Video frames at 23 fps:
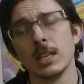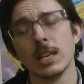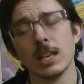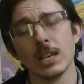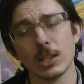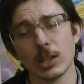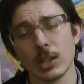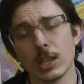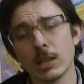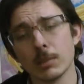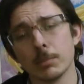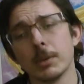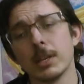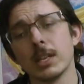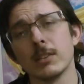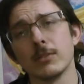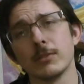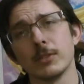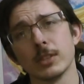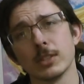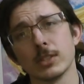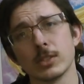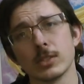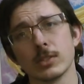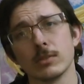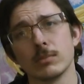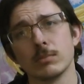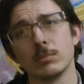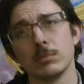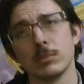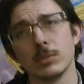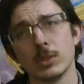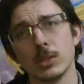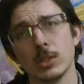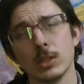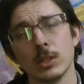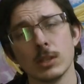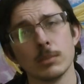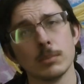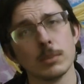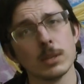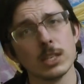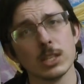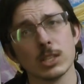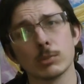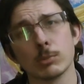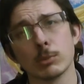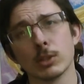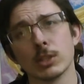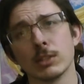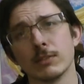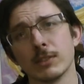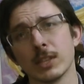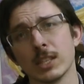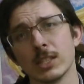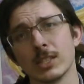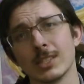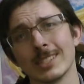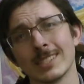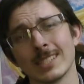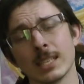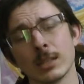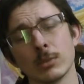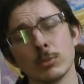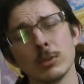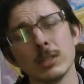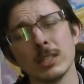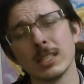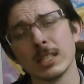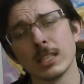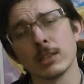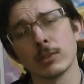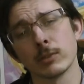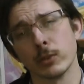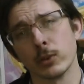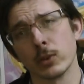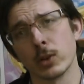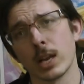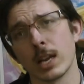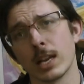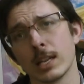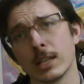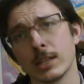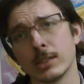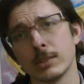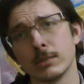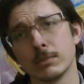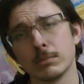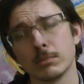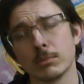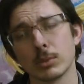a lot of benefits to many small devices that we take for granted